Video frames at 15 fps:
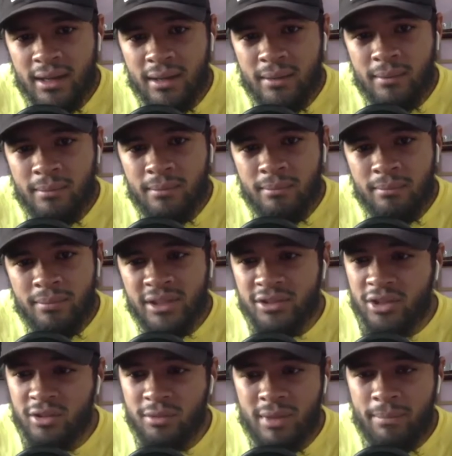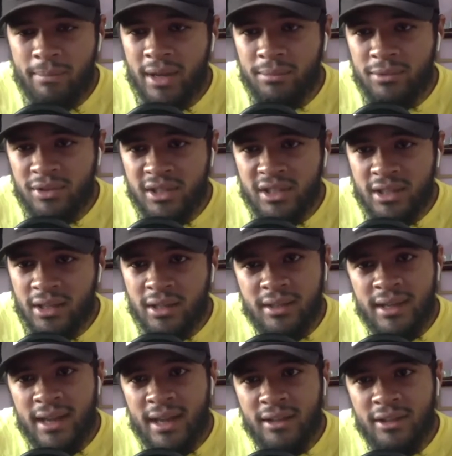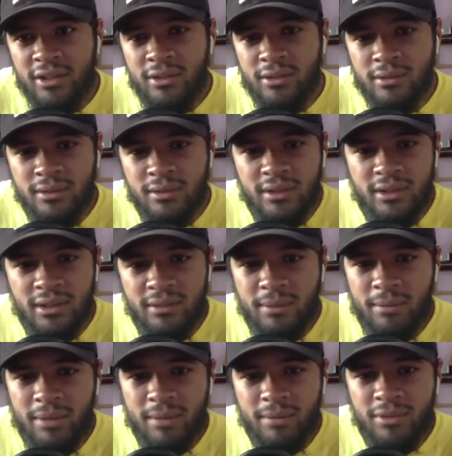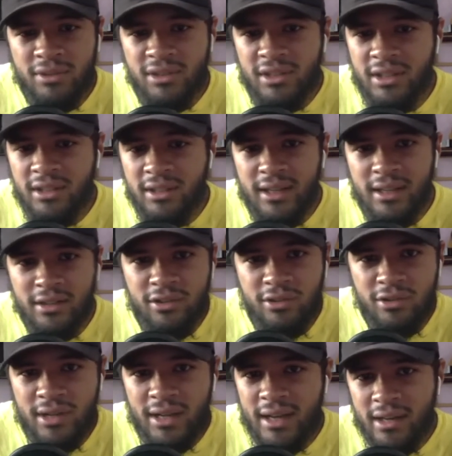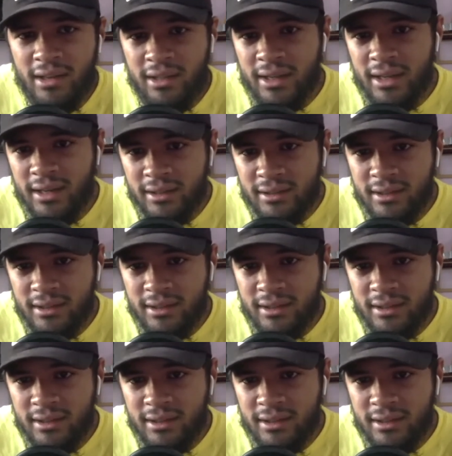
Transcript: Because also my pops was a young dad too. You know, my pops was a young dad too. So I got to look at it as like,